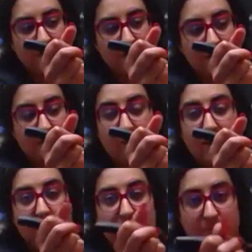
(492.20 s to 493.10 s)
either
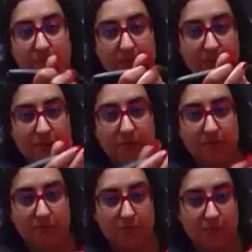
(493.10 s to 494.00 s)
adult supervision
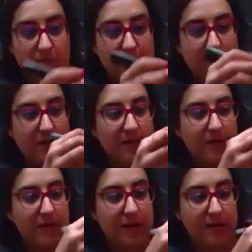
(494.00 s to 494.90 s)
or
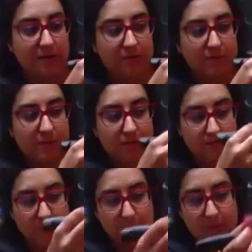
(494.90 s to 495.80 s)
an adult to
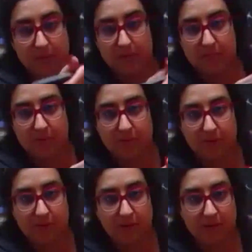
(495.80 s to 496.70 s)
help you with this
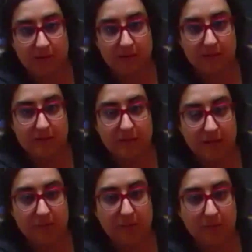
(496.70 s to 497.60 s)
part, because it
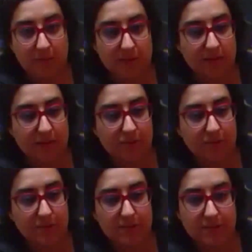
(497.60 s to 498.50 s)
can be quite
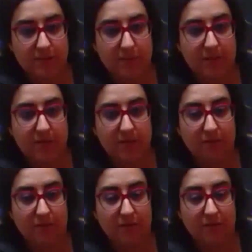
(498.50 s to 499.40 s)
dangerous. And depending
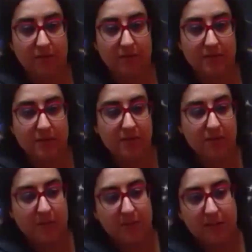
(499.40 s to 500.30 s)
on the thickness of the
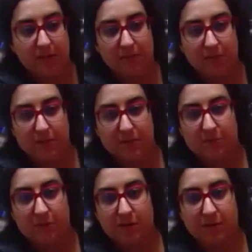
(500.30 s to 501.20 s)
pumpkin, mine's
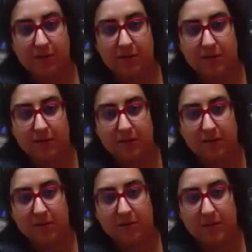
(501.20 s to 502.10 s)
quite thick
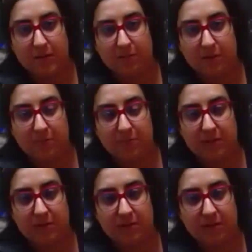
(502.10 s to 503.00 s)
and a big
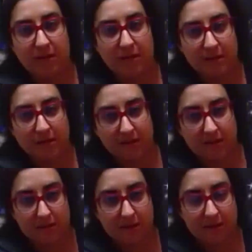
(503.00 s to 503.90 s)
pumpkin,
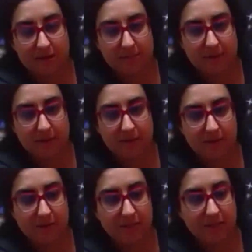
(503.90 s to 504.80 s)
it
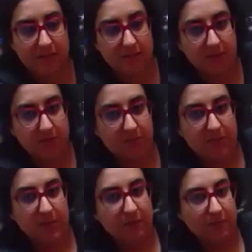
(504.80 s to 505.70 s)
could take a little
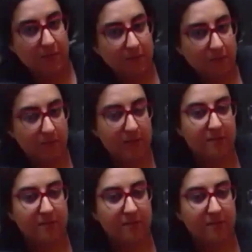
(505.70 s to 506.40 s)
bit of work, right?